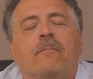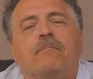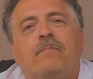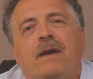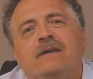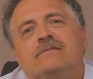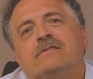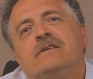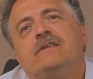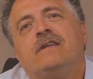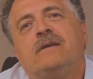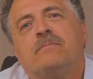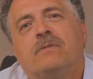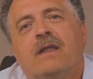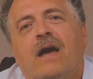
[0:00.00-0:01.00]
Basically, the
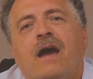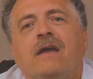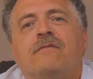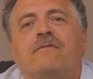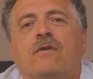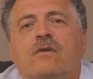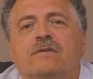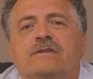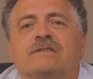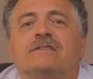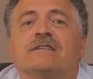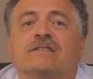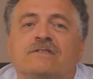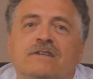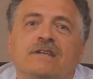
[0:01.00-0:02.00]
applied voltage
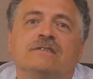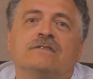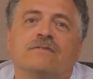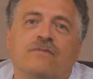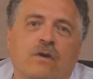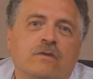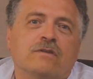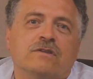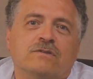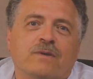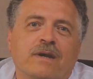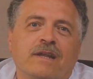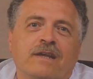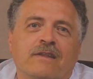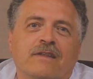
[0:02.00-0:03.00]
exceeds the voltage
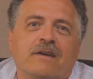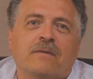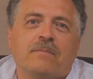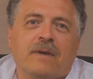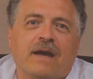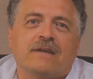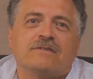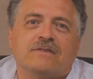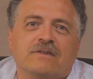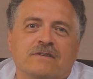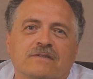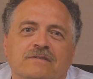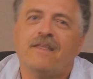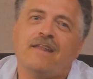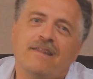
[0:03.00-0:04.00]
rating of the capacitor.
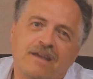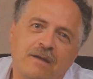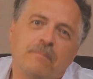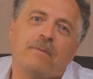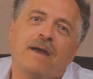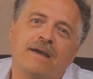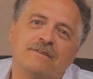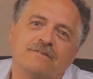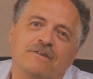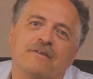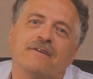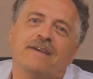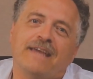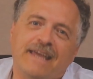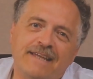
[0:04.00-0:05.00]
Then the capacitor
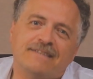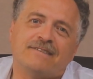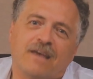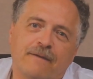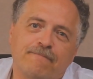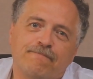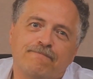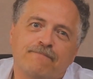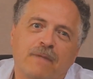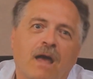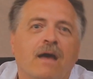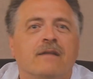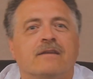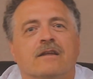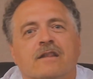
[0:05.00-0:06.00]
heats up, the